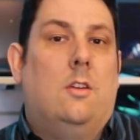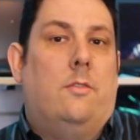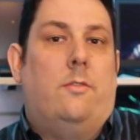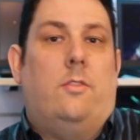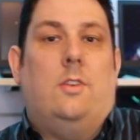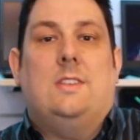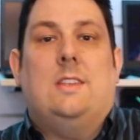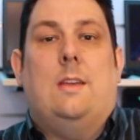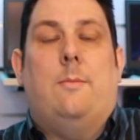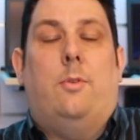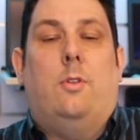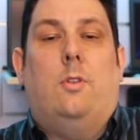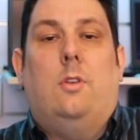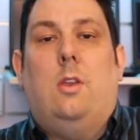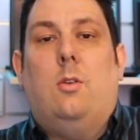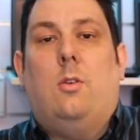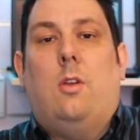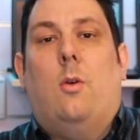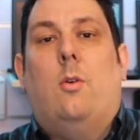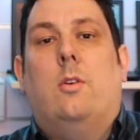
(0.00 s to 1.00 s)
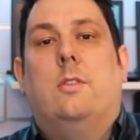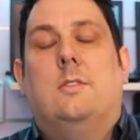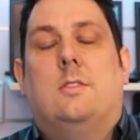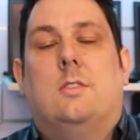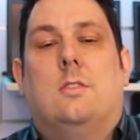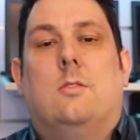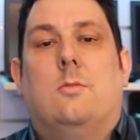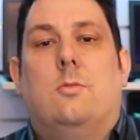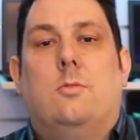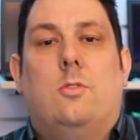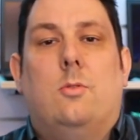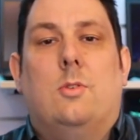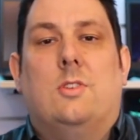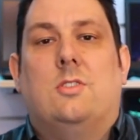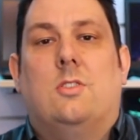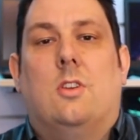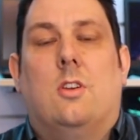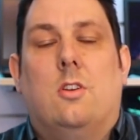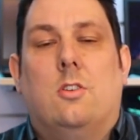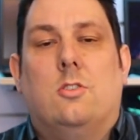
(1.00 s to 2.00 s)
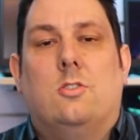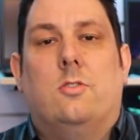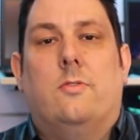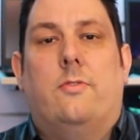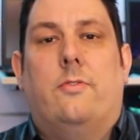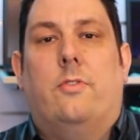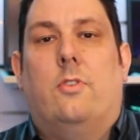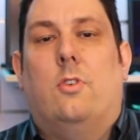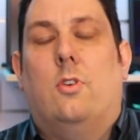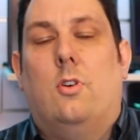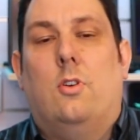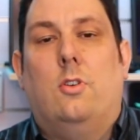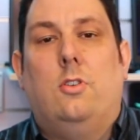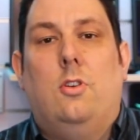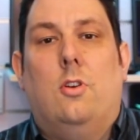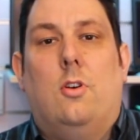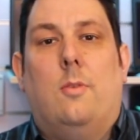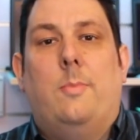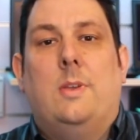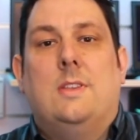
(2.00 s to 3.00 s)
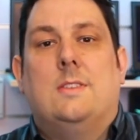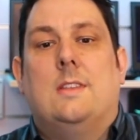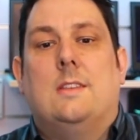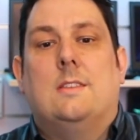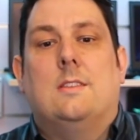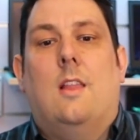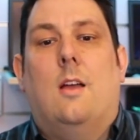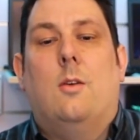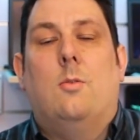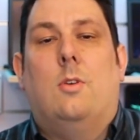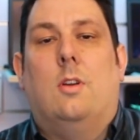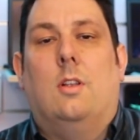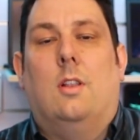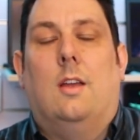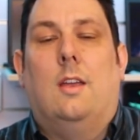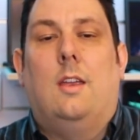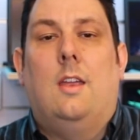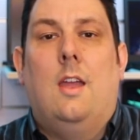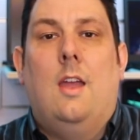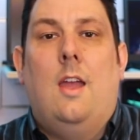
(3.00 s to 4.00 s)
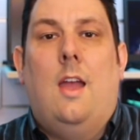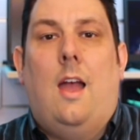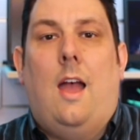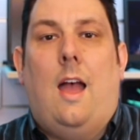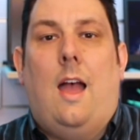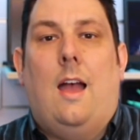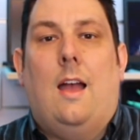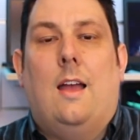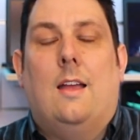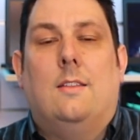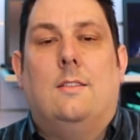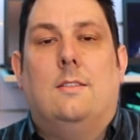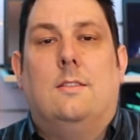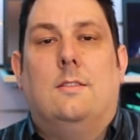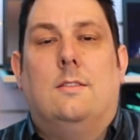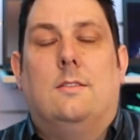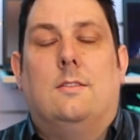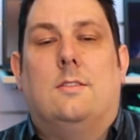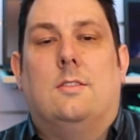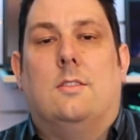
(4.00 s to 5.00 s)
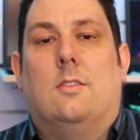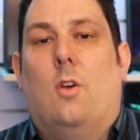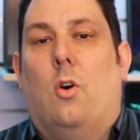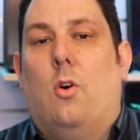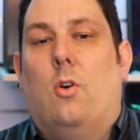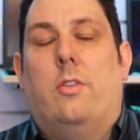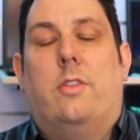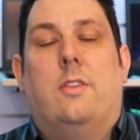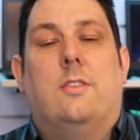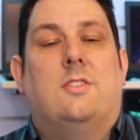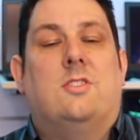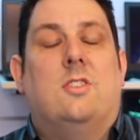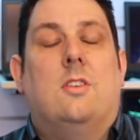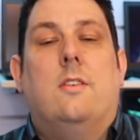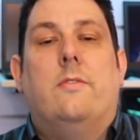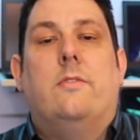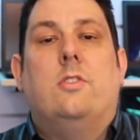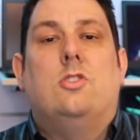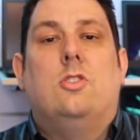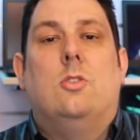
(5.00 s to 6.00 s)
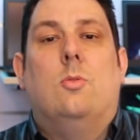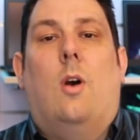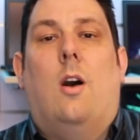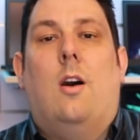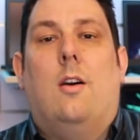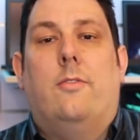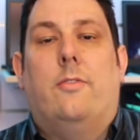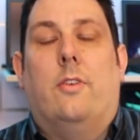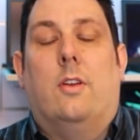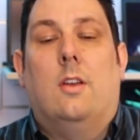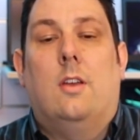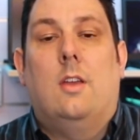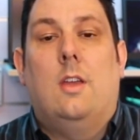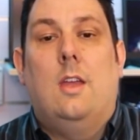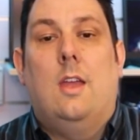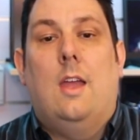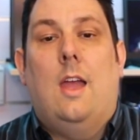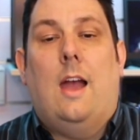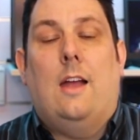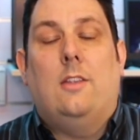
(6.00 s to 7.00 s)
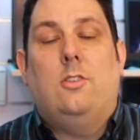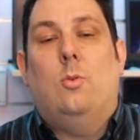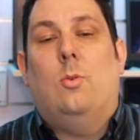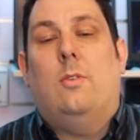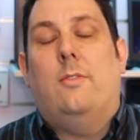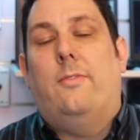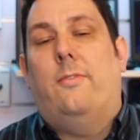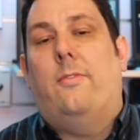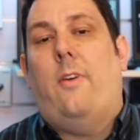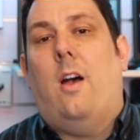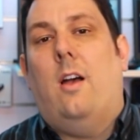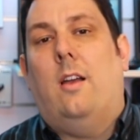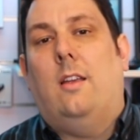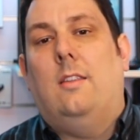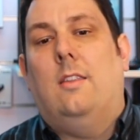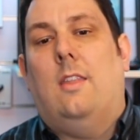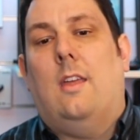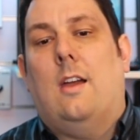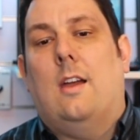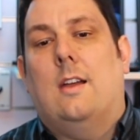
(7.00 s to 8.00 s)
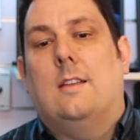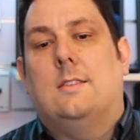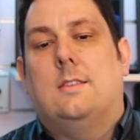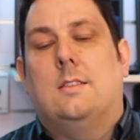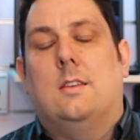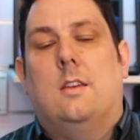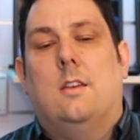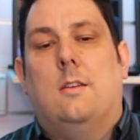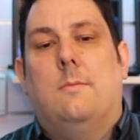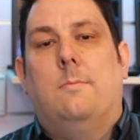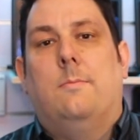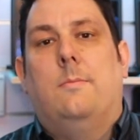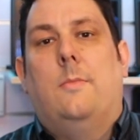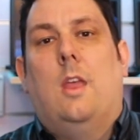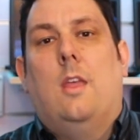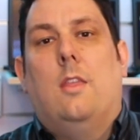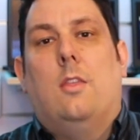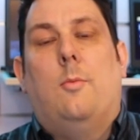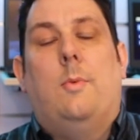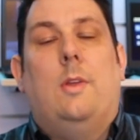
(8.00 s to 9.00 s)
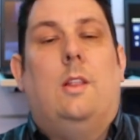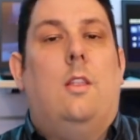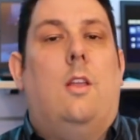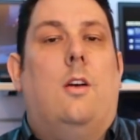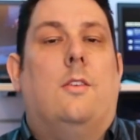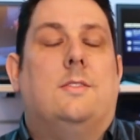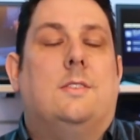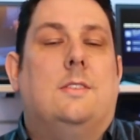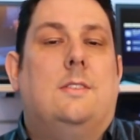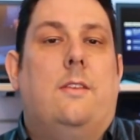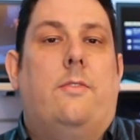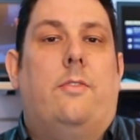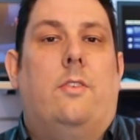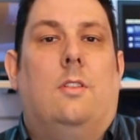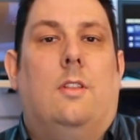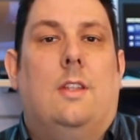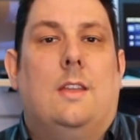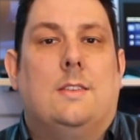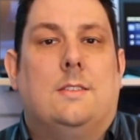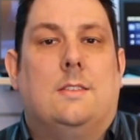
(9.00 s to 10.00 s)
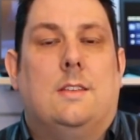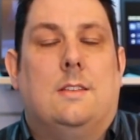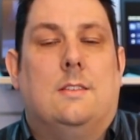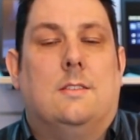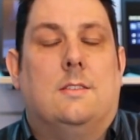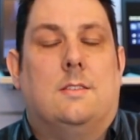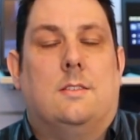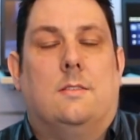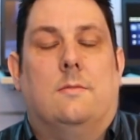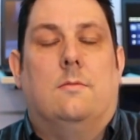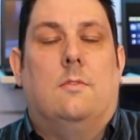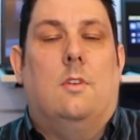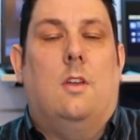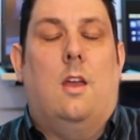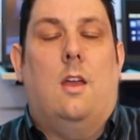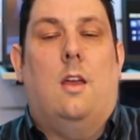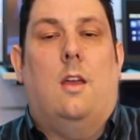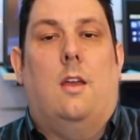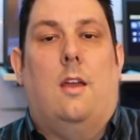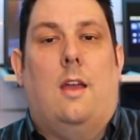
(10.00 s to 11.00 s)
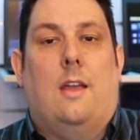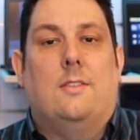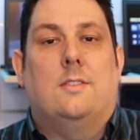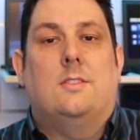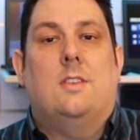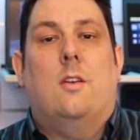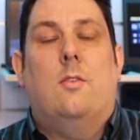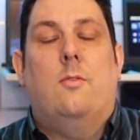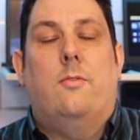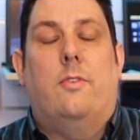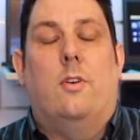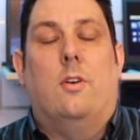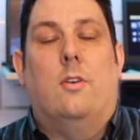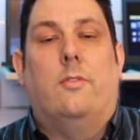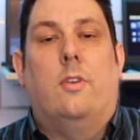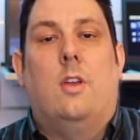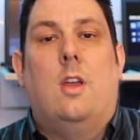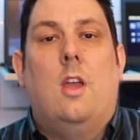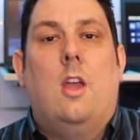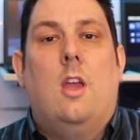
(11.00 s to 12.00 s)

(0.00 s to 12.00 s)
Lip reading: For example, you go on to do a search for your business locally or the service you offer, and you'll find that there'll be lots of different listings and so forth.